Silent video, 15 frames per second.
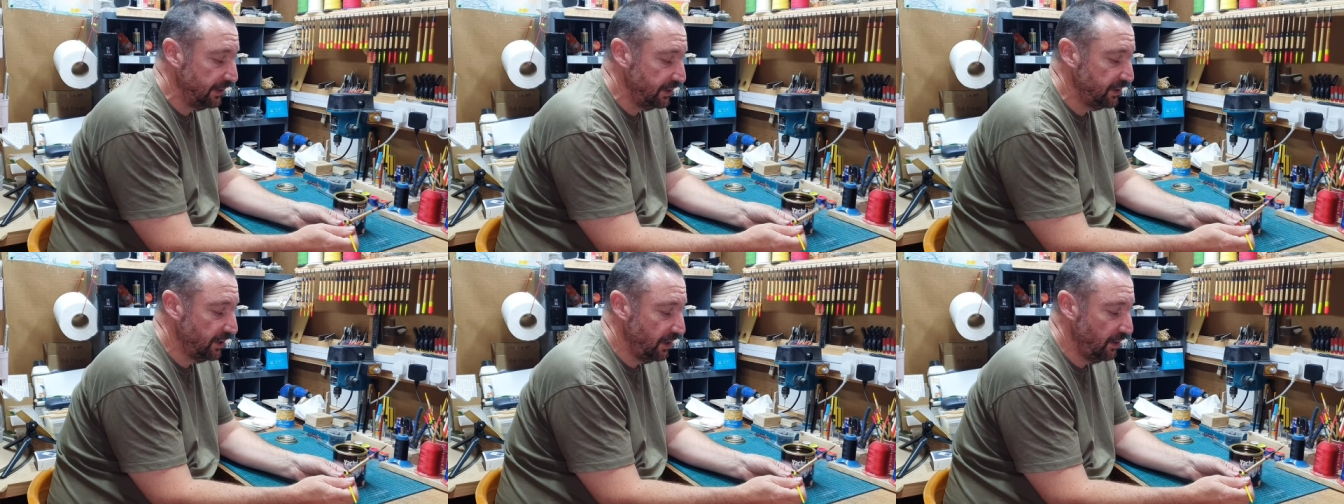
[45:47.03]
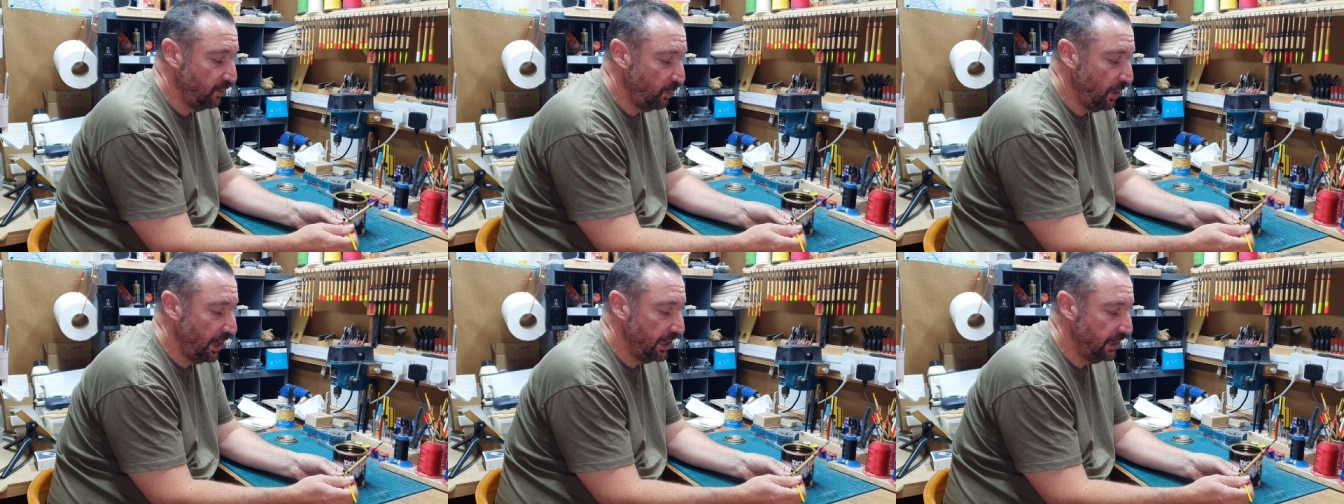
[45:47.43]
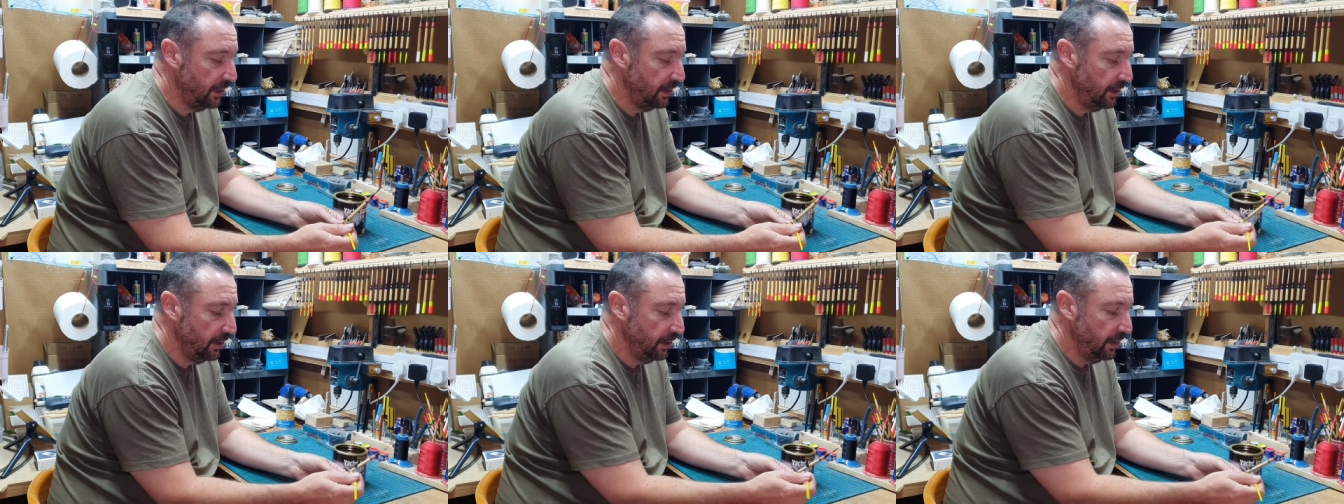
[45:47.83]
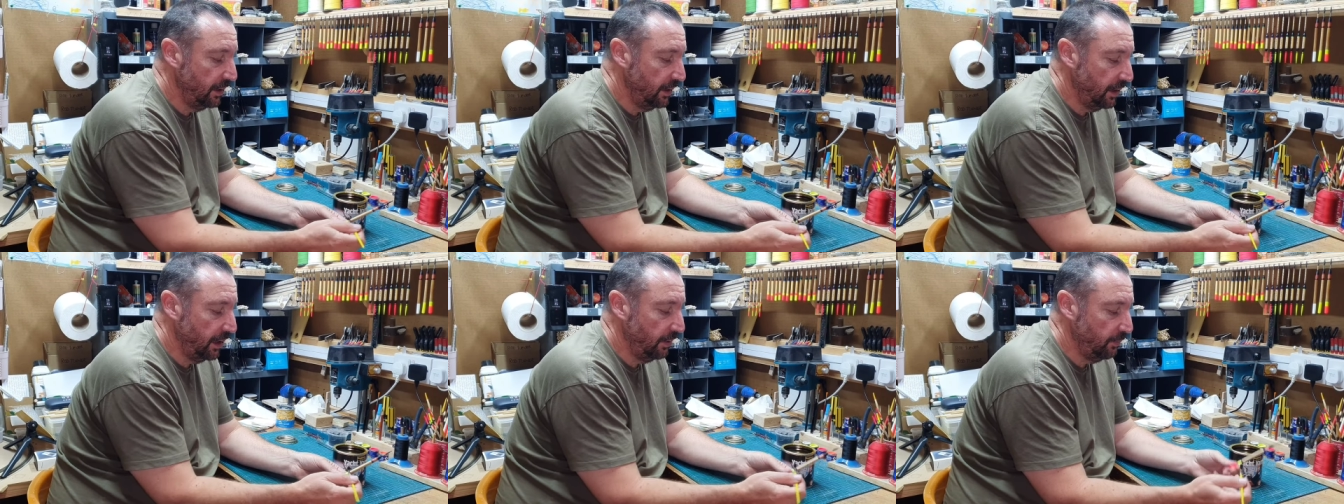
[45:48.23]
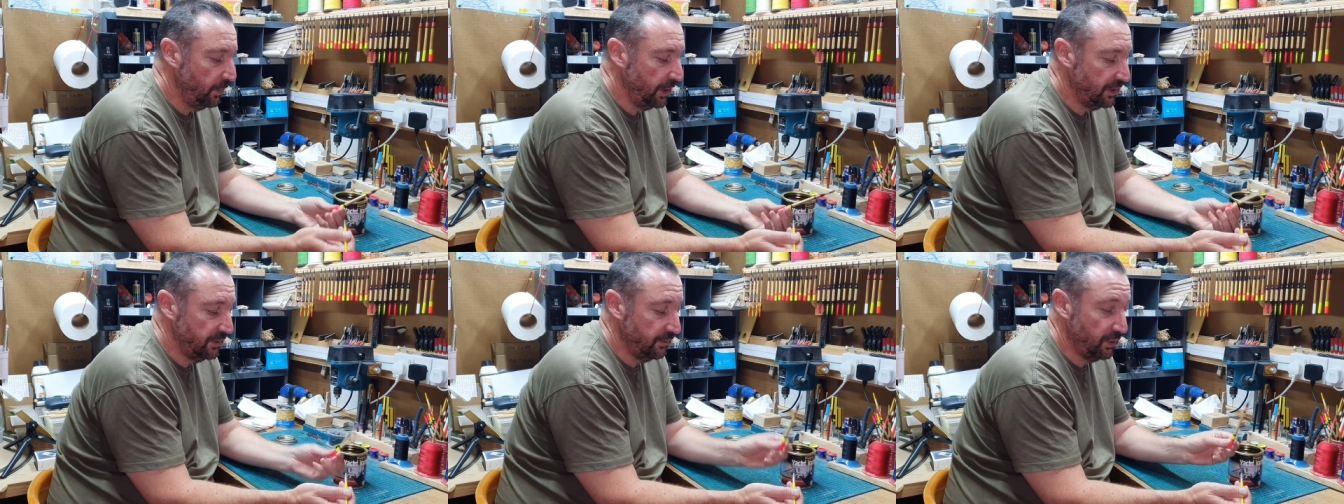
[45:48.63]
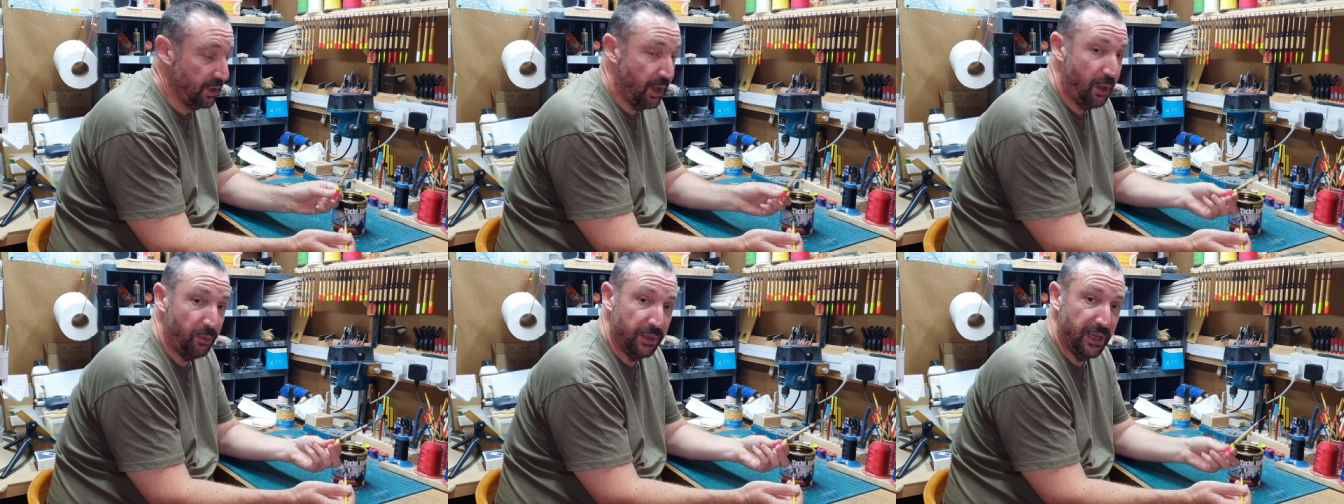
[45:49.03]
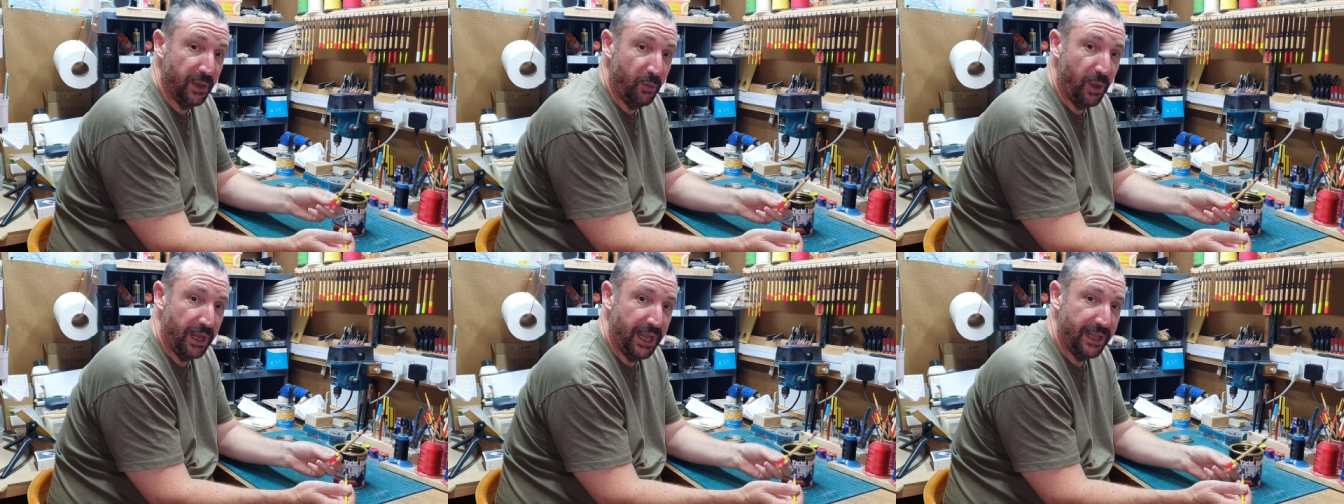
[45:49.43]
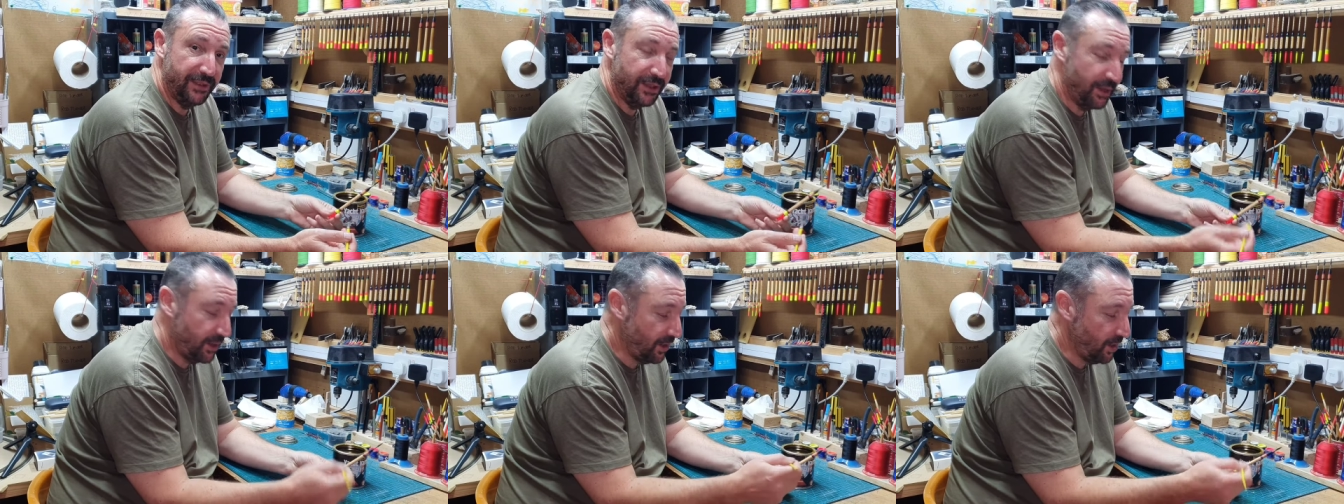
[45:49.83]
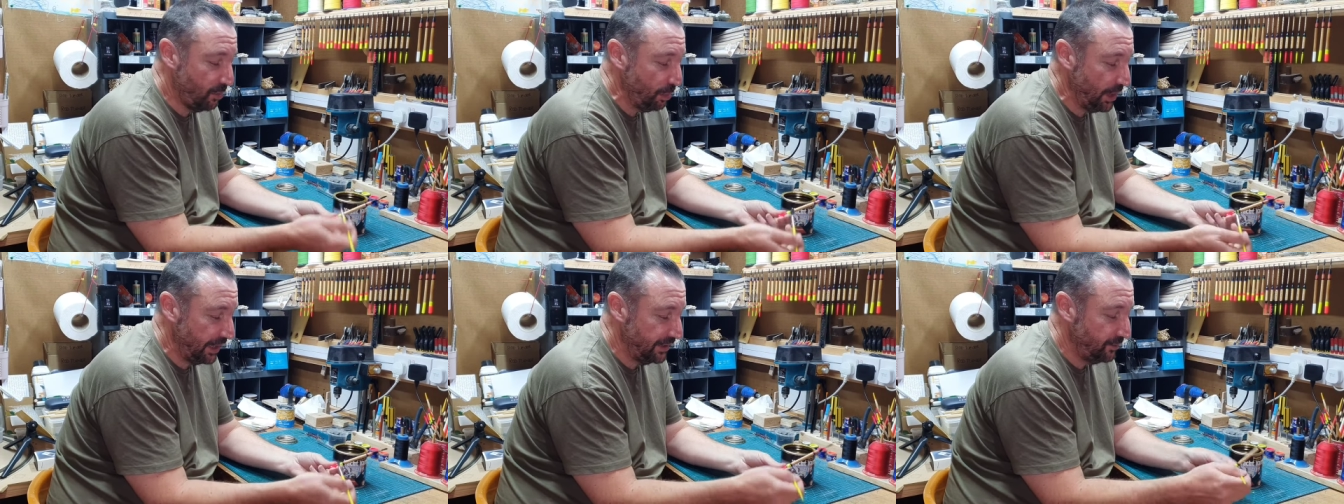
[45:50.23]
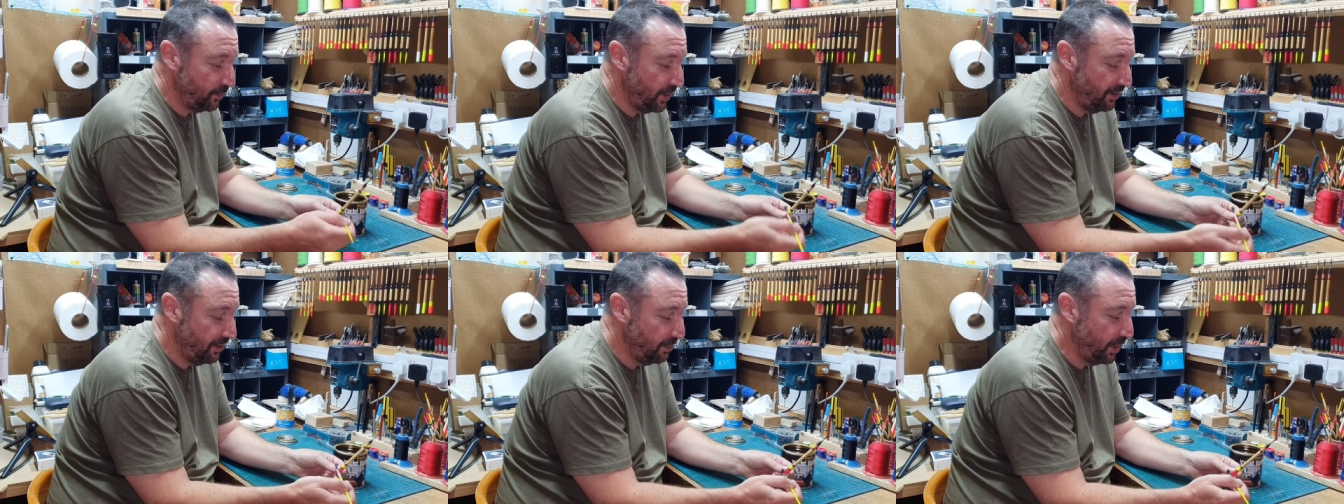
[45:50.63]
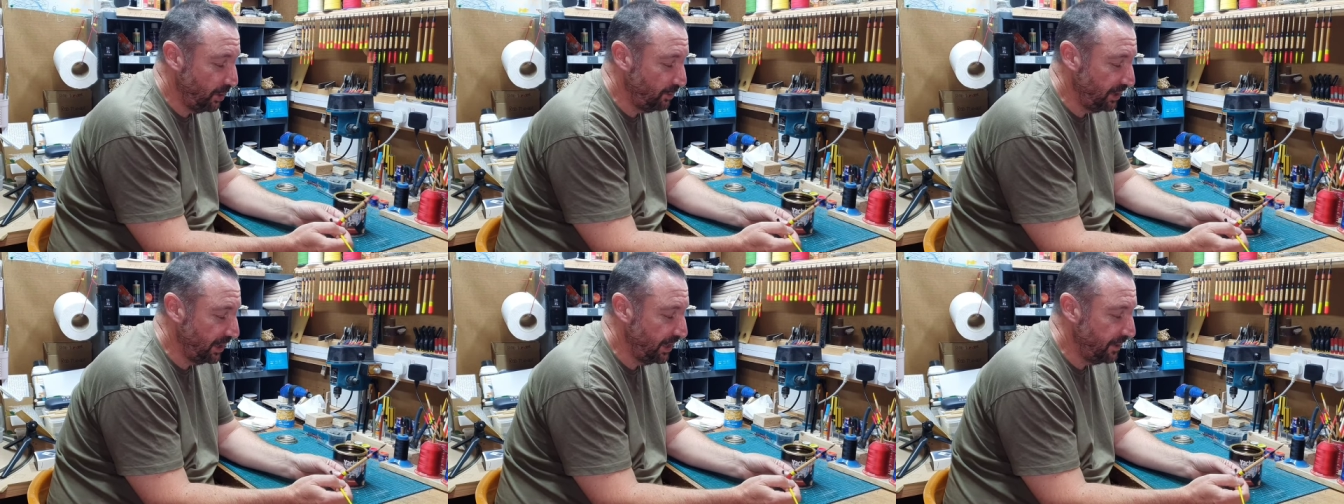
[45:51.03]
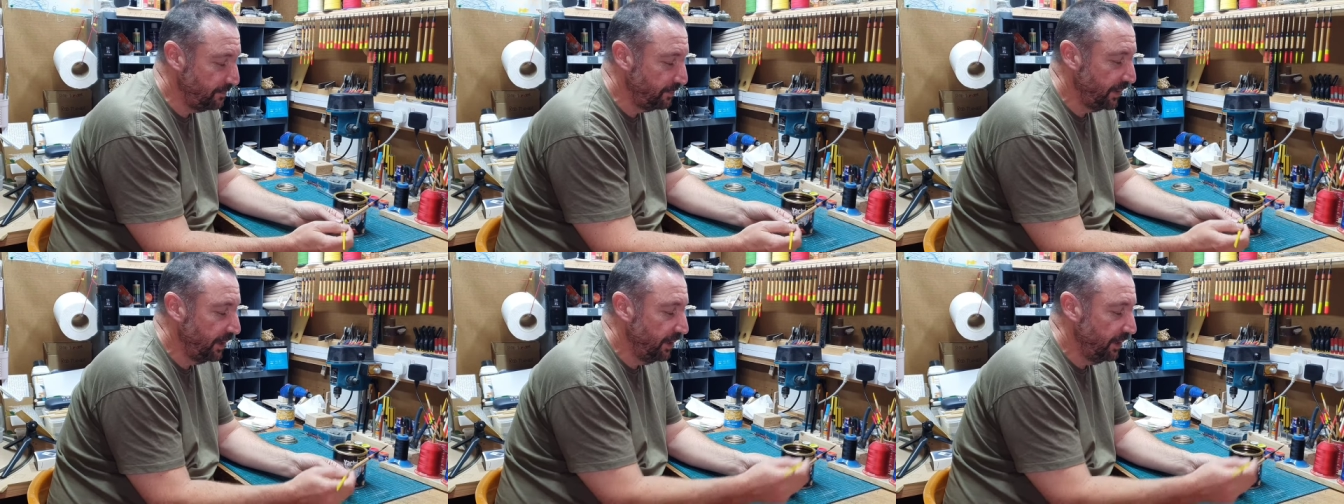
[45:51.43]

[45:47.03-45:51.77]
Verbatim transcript: down a certain way um, because I've got to hold it at one end and I can't paint where I'm holding it.